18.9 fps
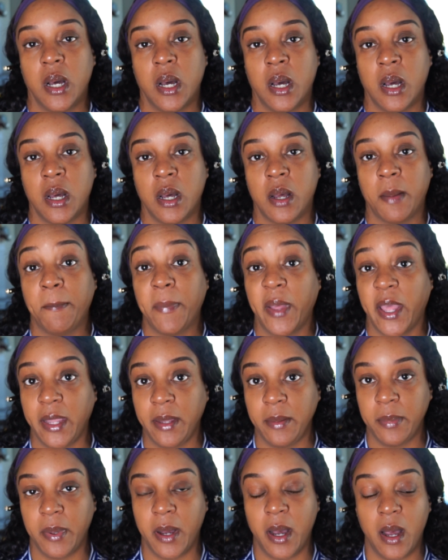uh,
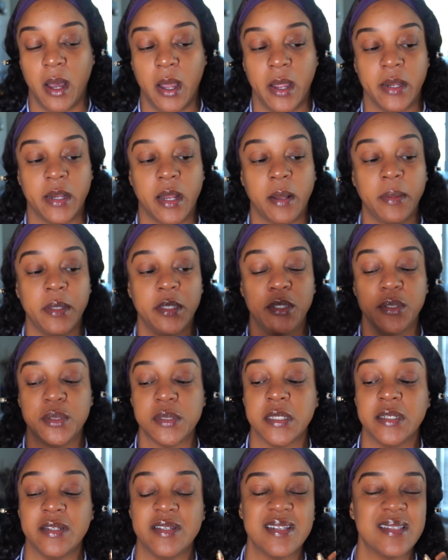paint pot, and I've been
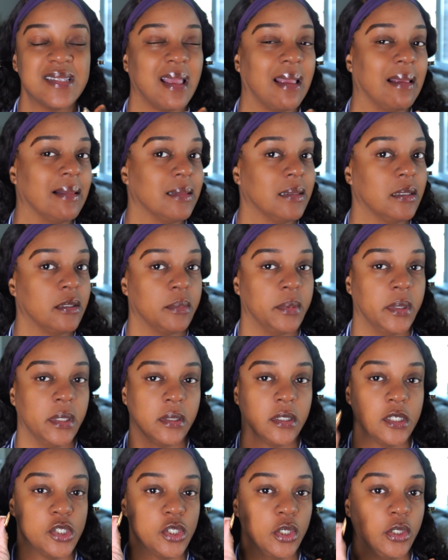using just a little bit,
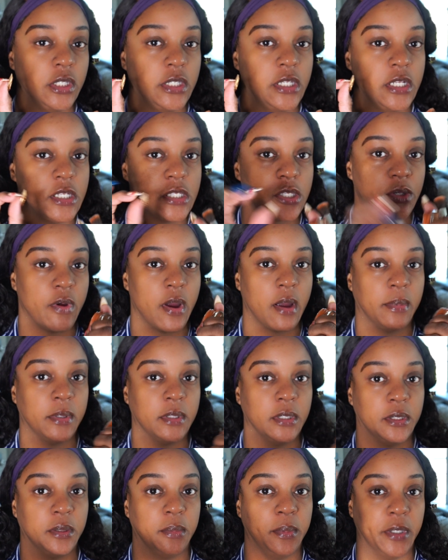because you only need to grab a
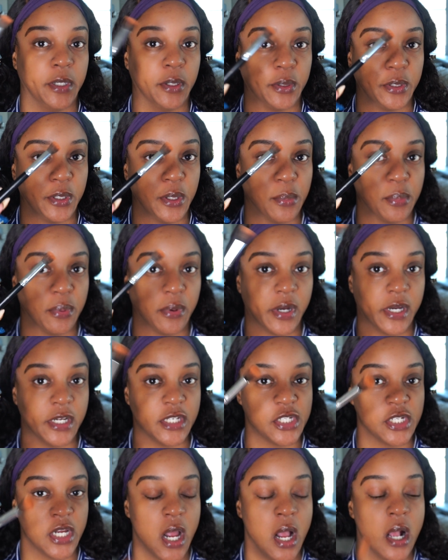little bit on your
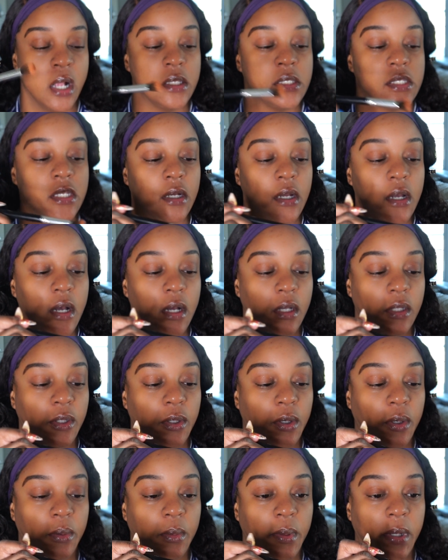brush to color
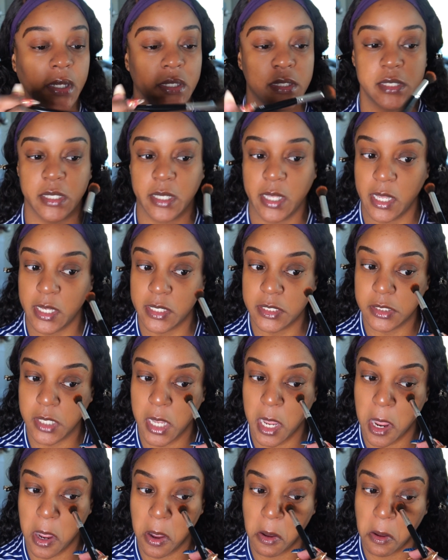correct, to cancel
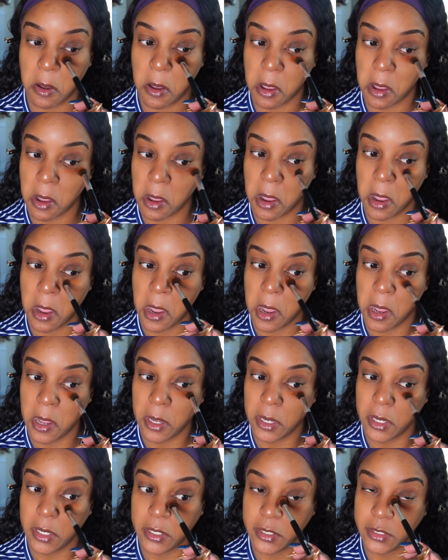out
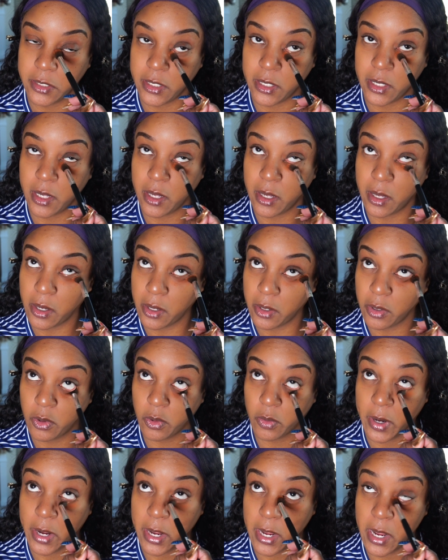any
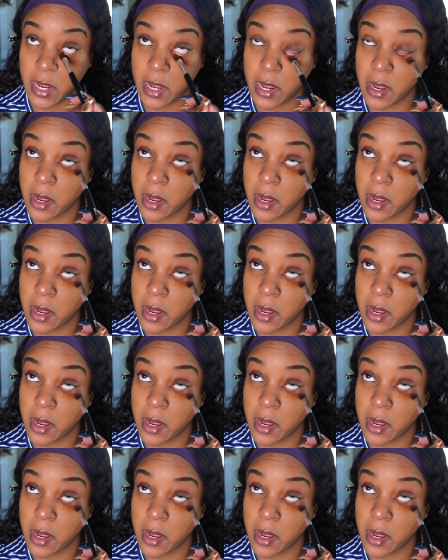gray